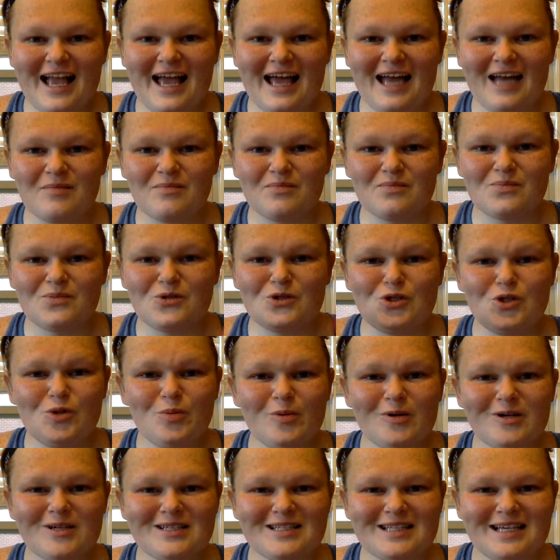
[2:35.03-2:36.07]
And I'm
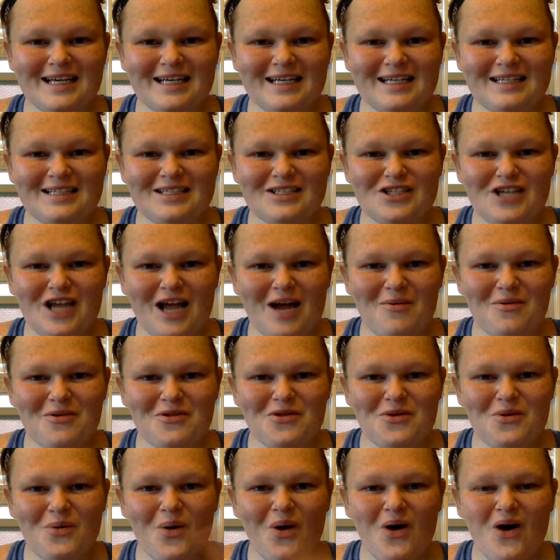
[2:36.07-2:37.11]
super excited to chat
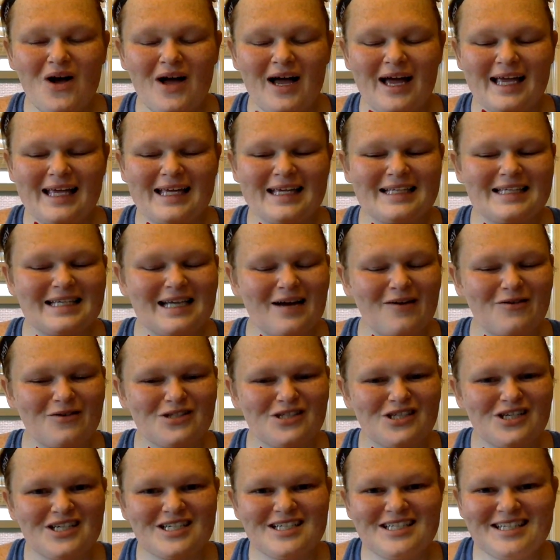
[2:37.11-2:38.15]
with you all, and I will
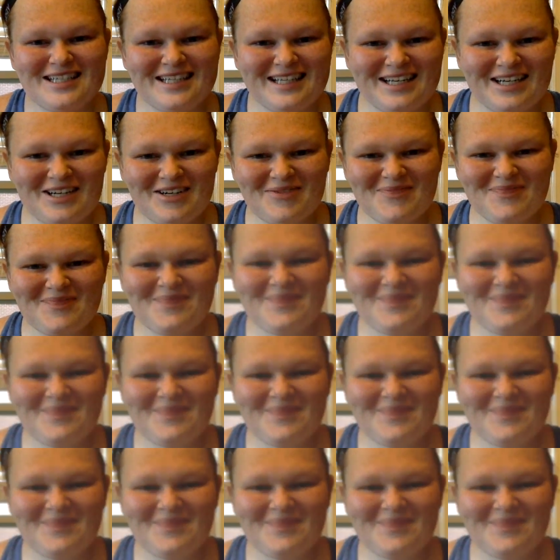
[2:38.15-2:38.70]
talk to you later.